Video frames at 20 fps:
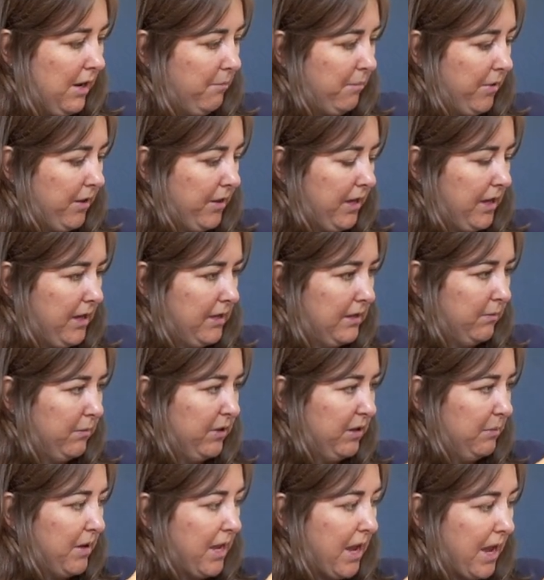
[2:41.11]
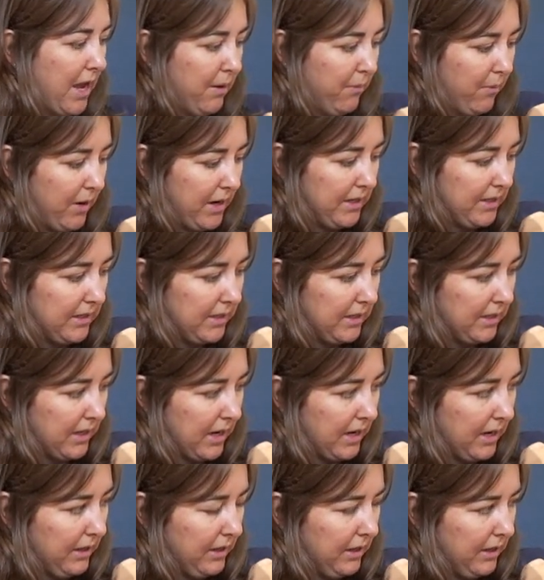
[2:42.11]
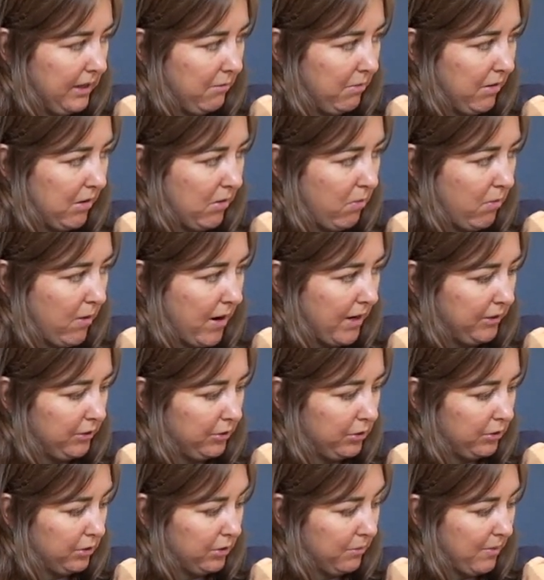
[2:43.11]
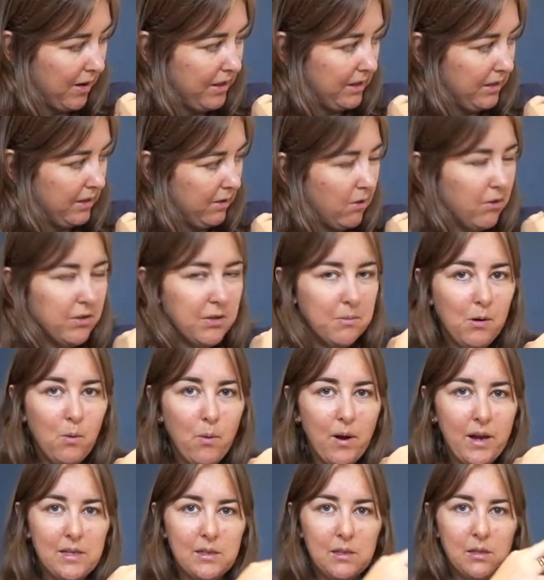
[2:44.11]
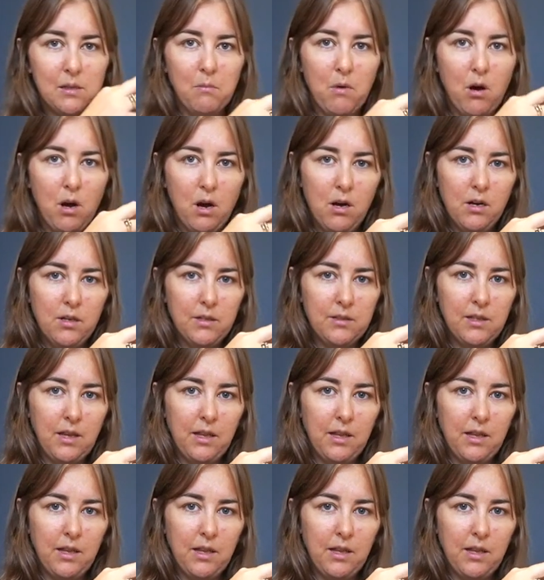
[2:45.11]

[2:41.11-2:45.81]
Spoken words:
But these will be high-waisted and I think they'll be quite short, but I think they'll also be quite smart.